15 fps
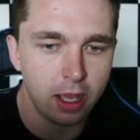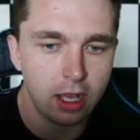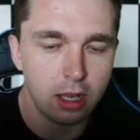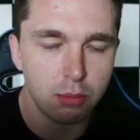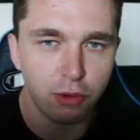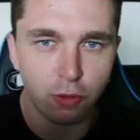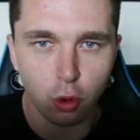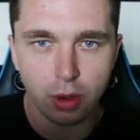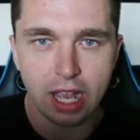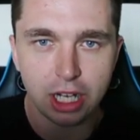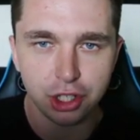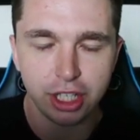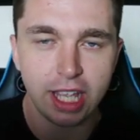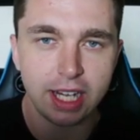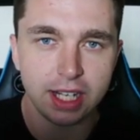before we actually
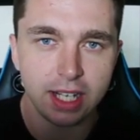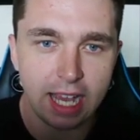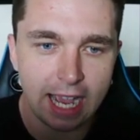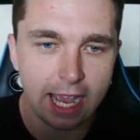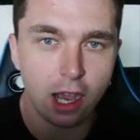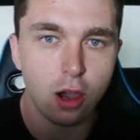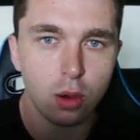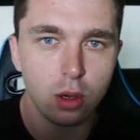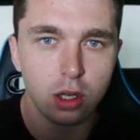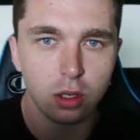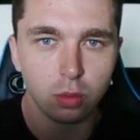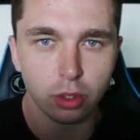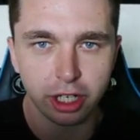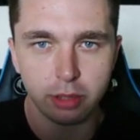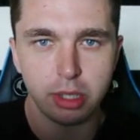get into how
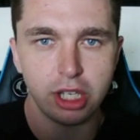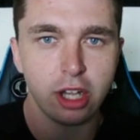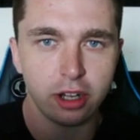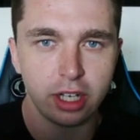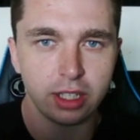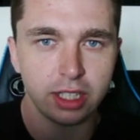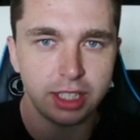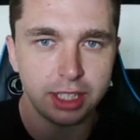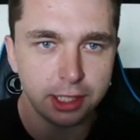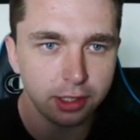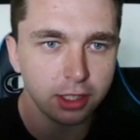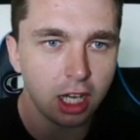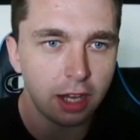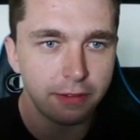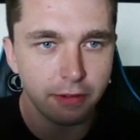we're going to be earning the yield
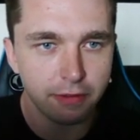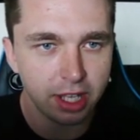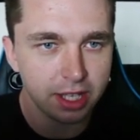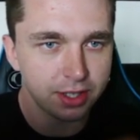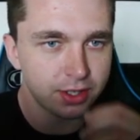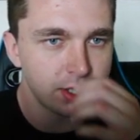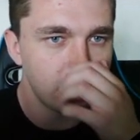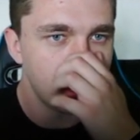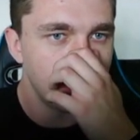off of this,